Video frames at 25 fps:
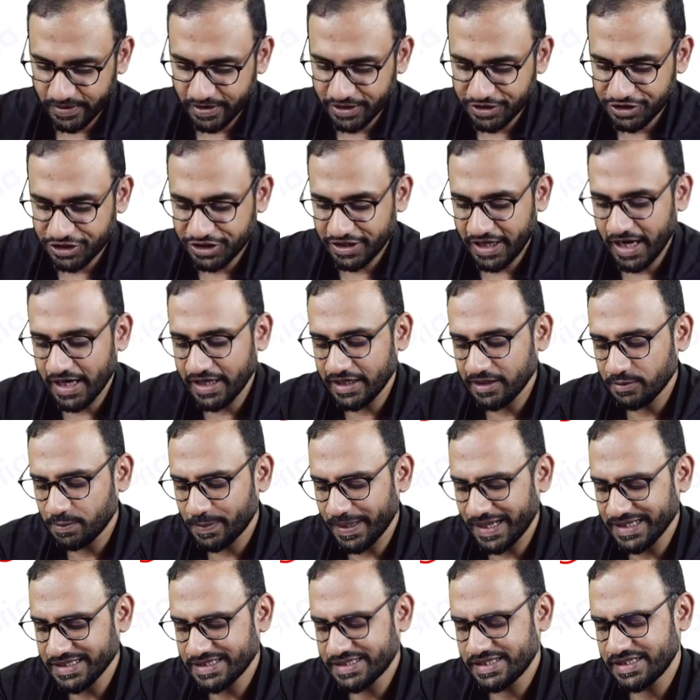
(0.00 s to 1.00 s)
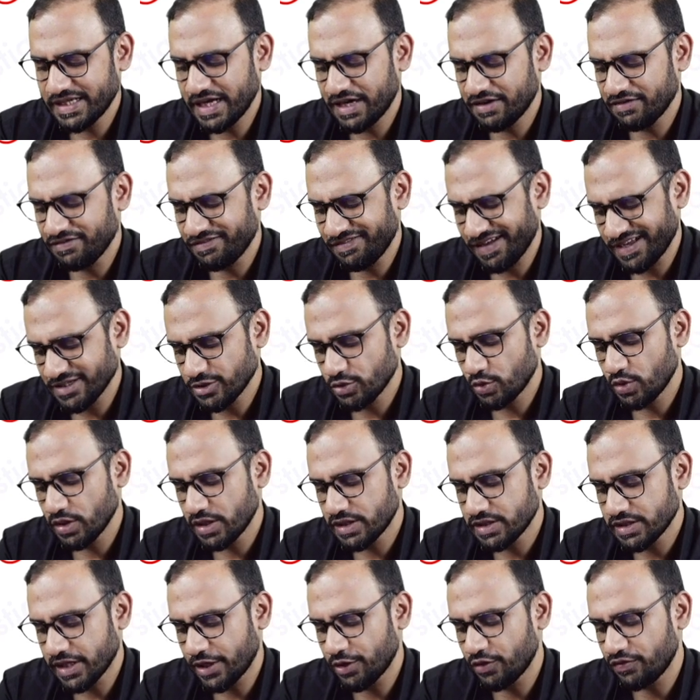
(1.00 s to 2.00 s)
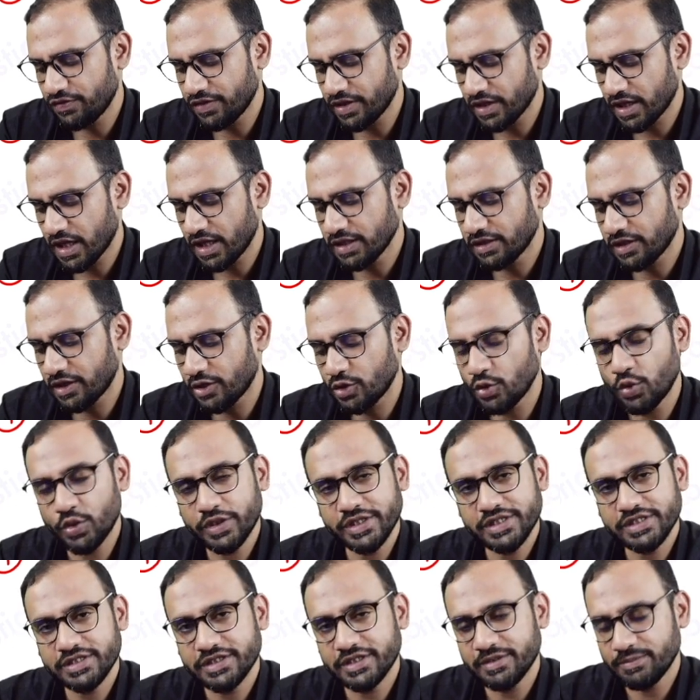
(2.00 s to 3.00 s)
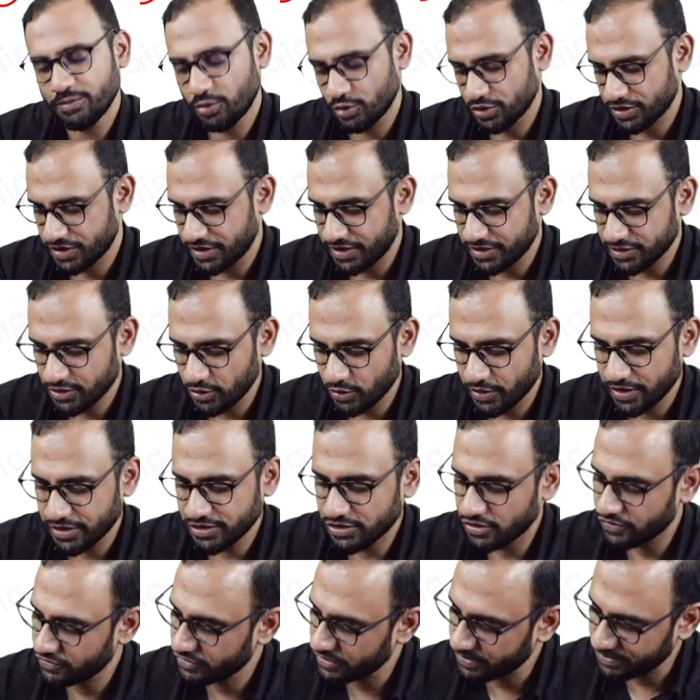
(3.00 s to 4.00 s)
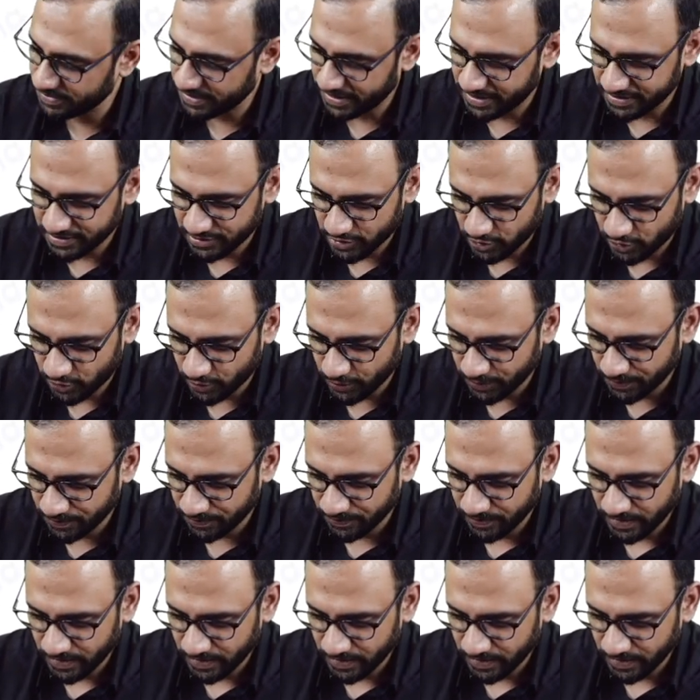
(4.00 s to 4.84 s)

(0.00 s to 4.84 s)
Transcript: Sciatic palsy and vascular sign of Narath are noticed in posterior dislocation of hip, yes, true.